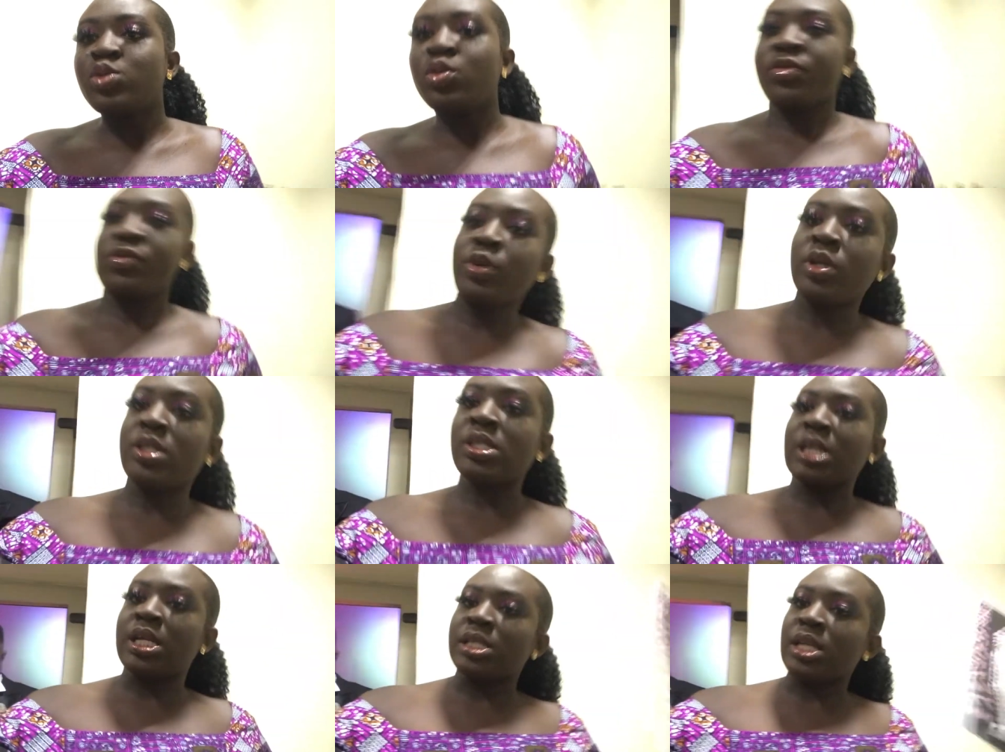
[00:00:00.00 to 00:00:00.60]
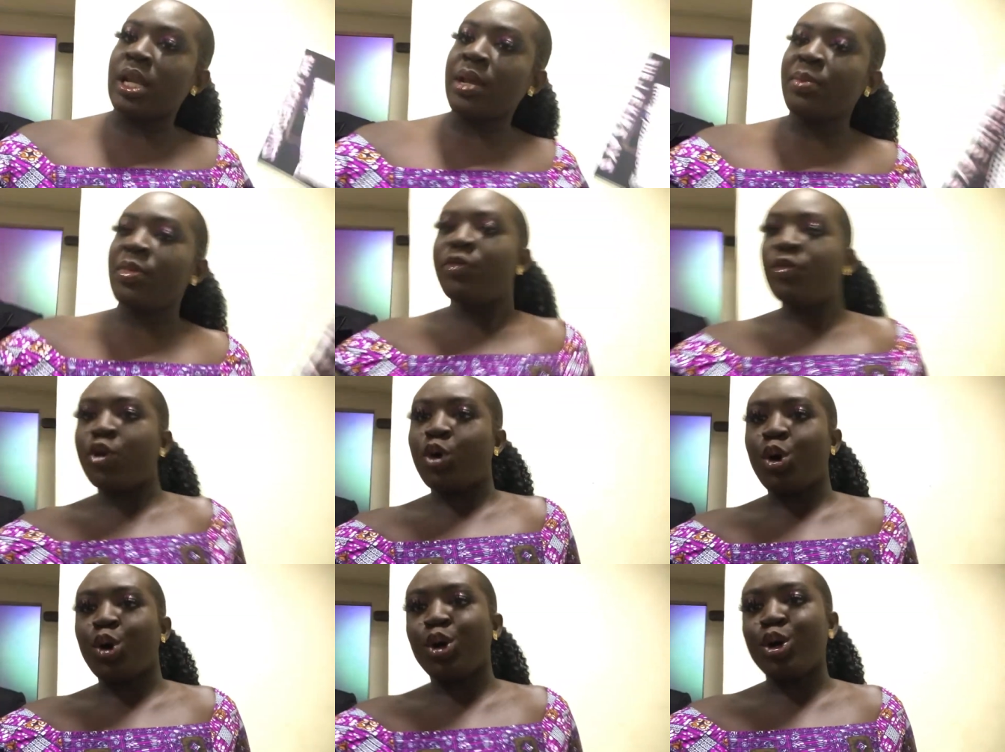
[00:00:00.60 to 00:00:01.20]
not started, let me
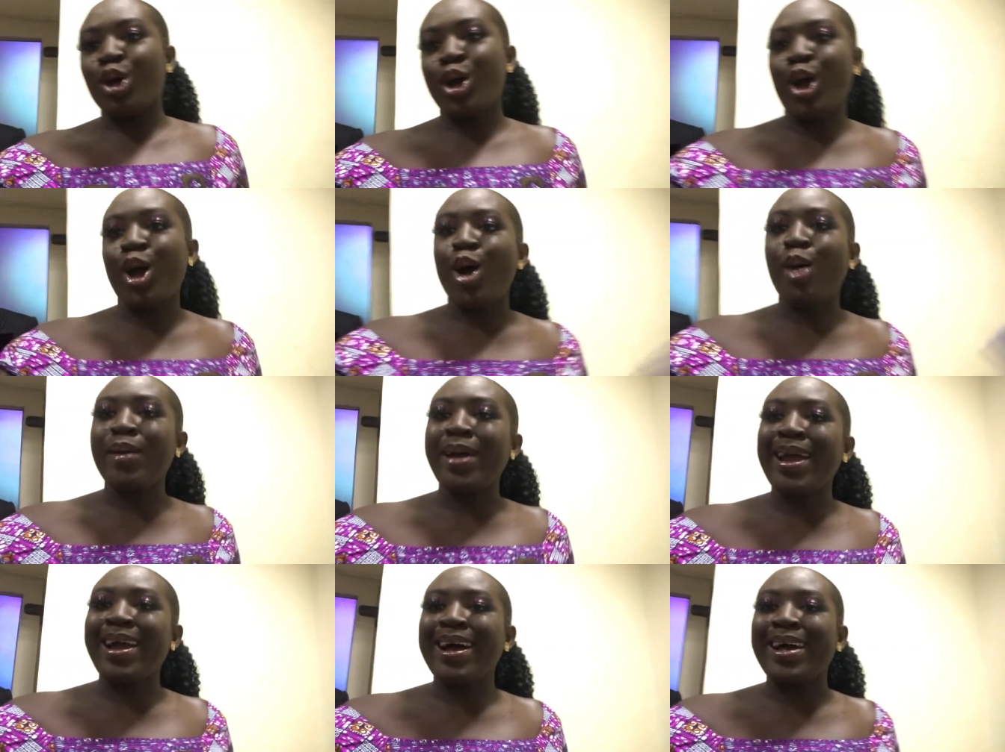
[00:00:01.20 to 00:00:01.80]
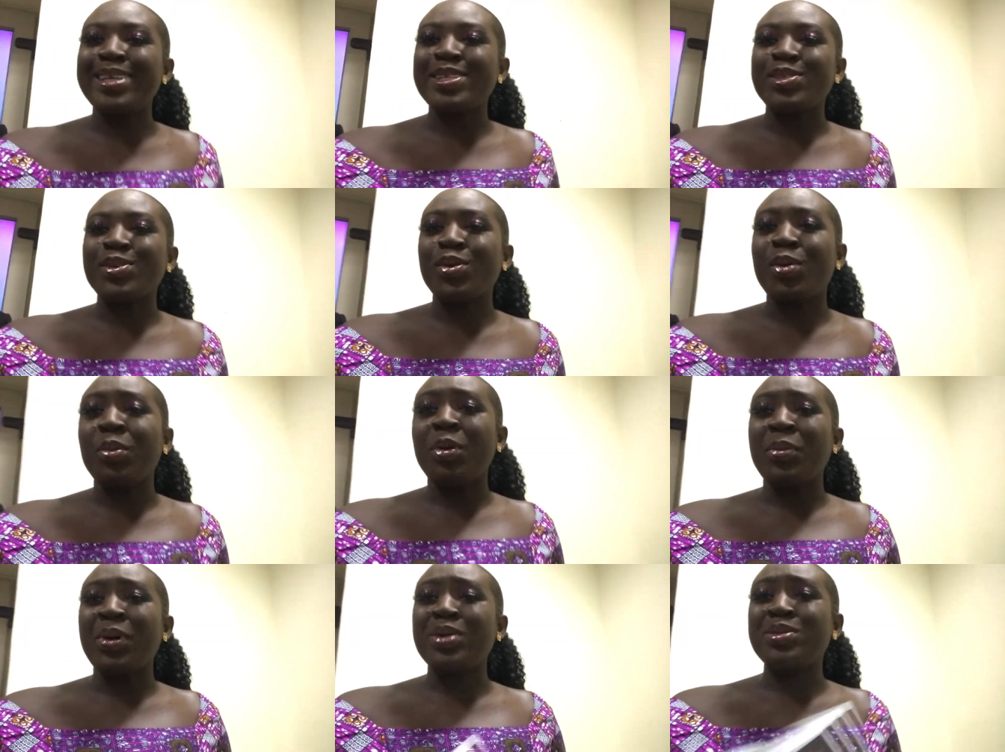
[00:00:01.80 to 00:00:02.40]
vlog. All right guys, so
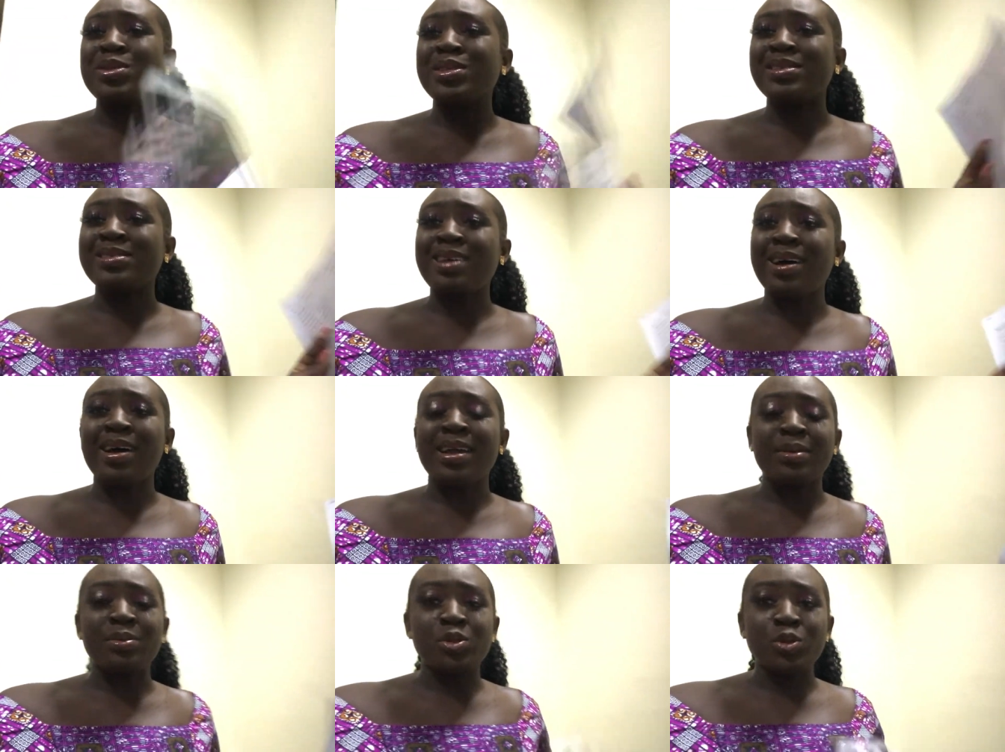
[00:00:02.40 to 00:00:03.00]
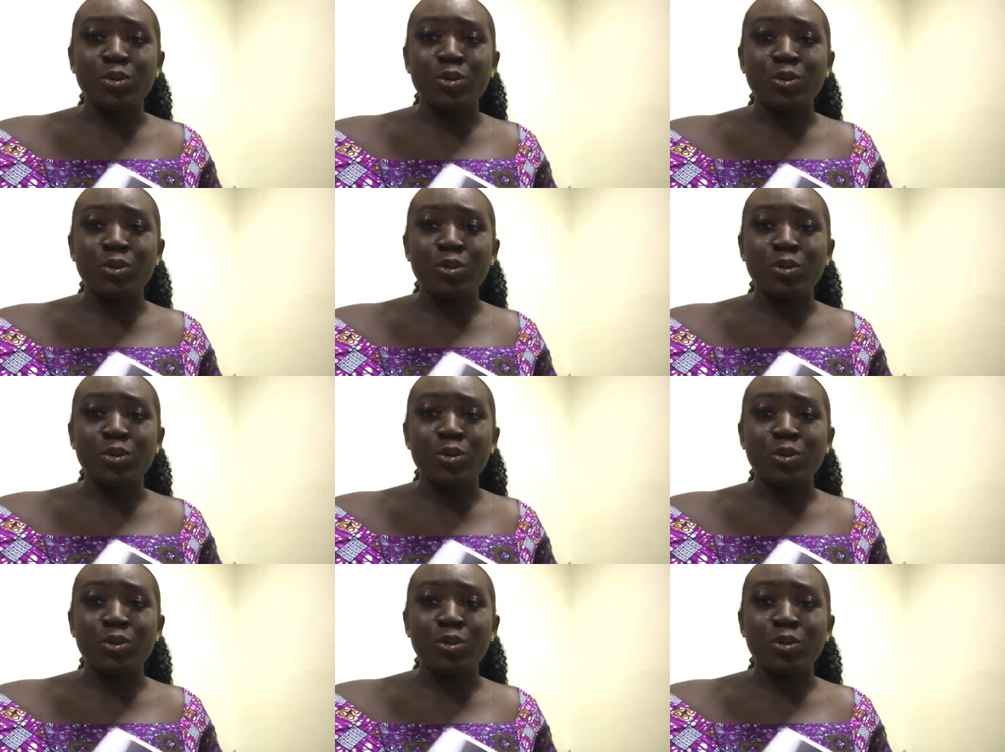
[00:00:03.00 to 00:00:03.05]
I'm about to start. I'm so